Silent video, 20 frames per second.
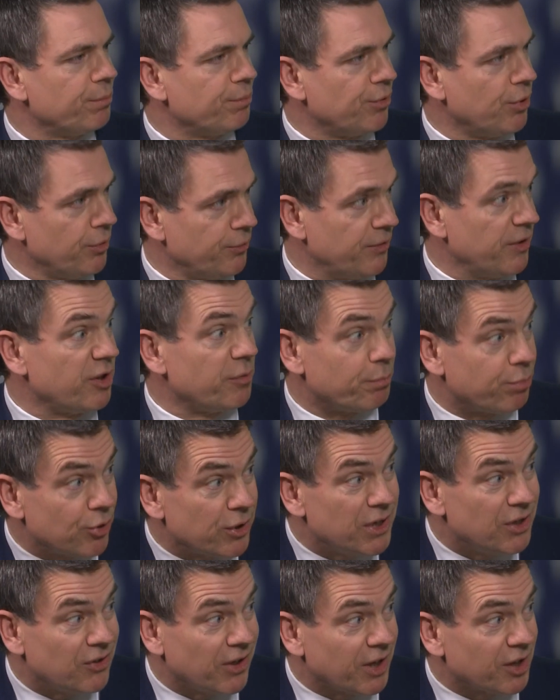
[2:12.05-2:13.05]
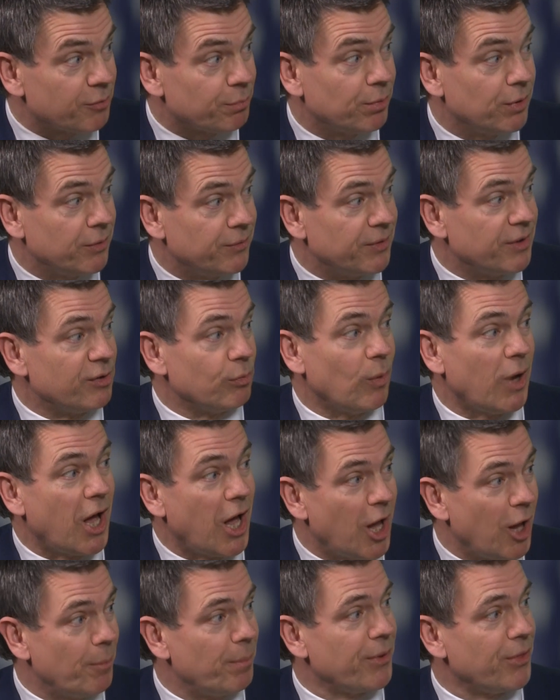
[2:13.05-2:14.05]
profits, pre-tax profits, were
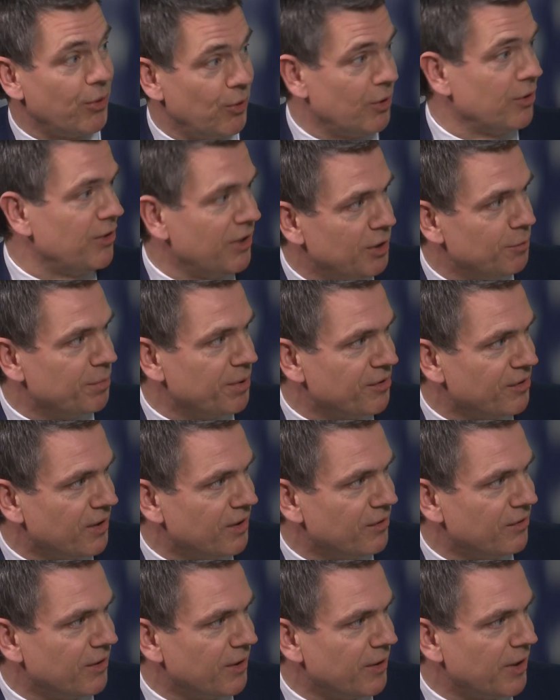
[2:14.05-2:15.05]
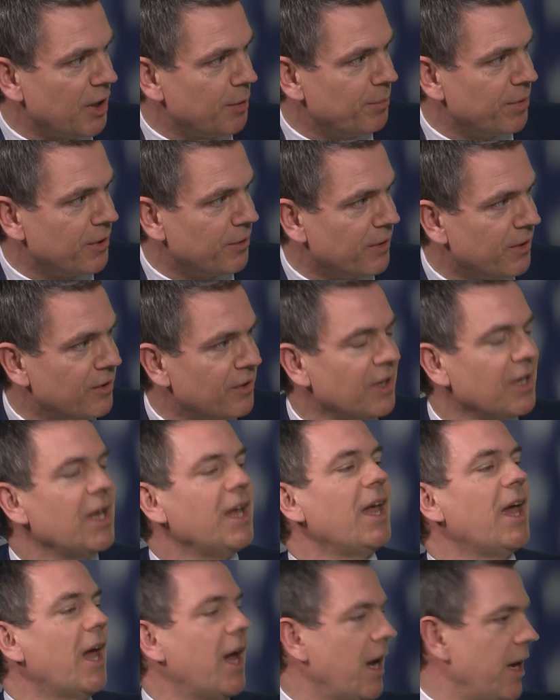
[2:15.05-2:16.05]
up 13% in that period,
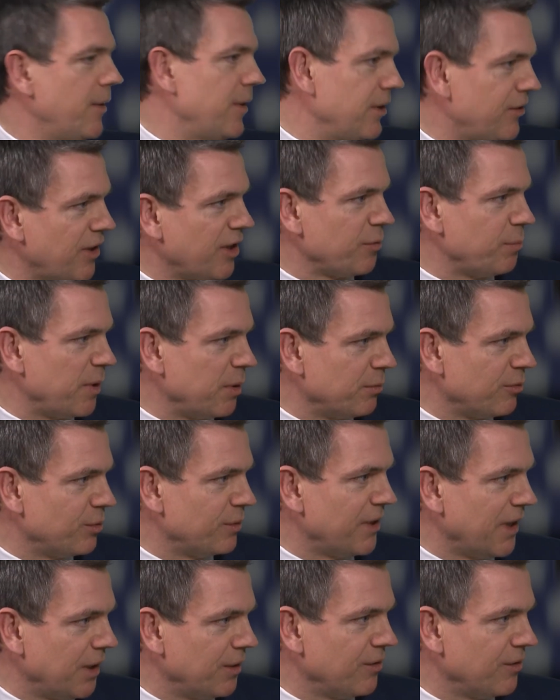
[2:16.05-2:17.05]
and then tax payments were